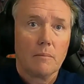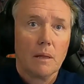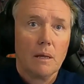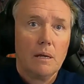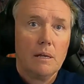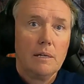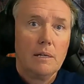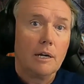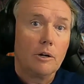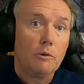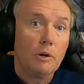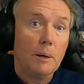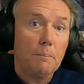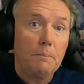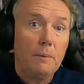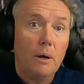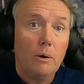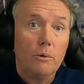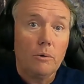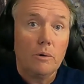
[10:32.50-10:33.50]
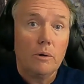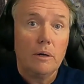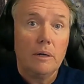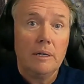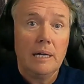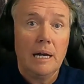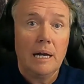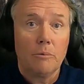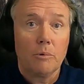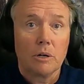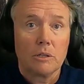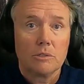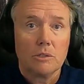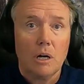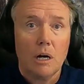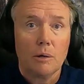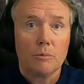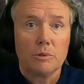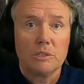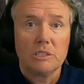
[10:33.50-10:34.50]
The crypto networks
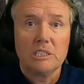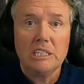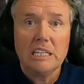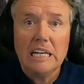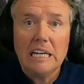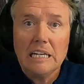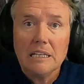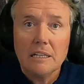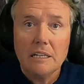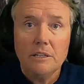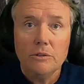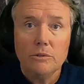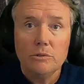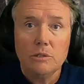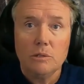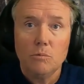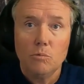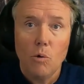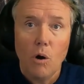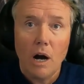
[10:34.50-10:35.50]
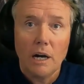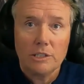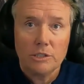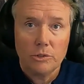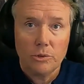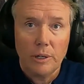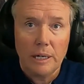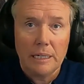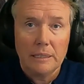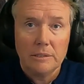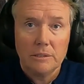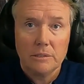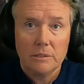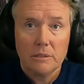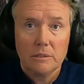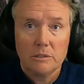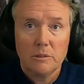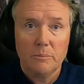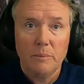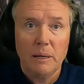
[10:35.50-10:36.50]
are routinely using wash trades
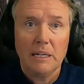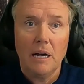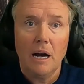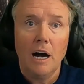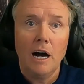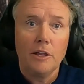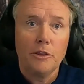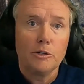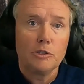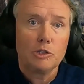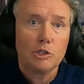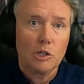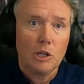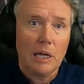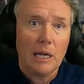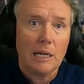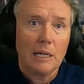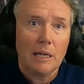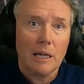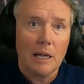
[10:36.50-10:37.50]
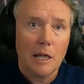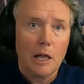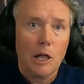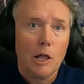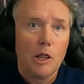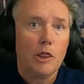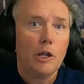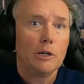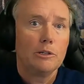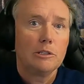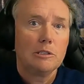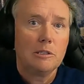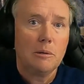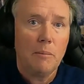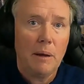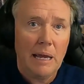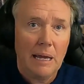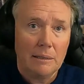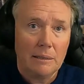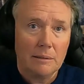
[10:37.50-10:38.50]
to make others think there's a
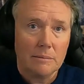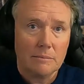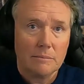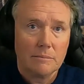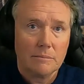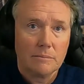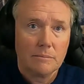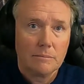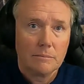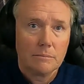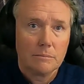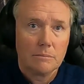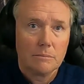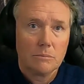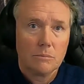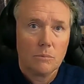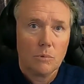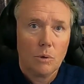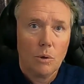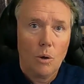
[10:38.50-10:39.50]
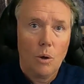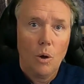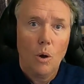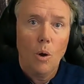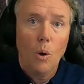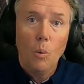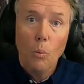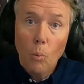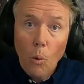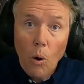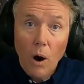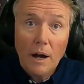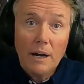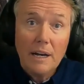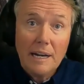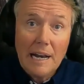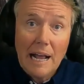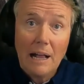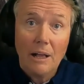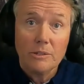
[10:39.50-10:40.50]
demand. One
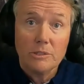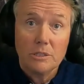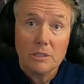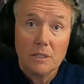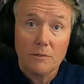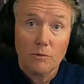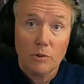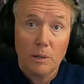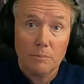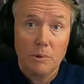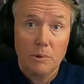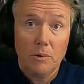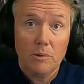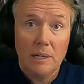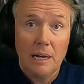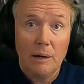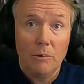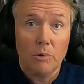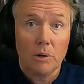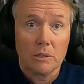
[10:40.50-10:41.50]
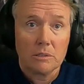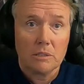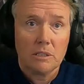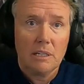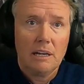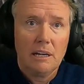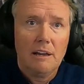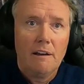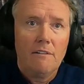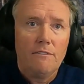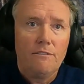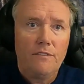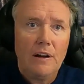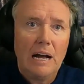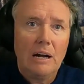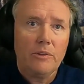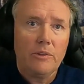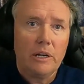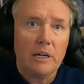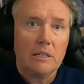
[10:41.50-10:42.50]
analysis of crypto networks
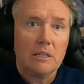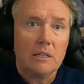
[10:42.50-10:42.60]
found that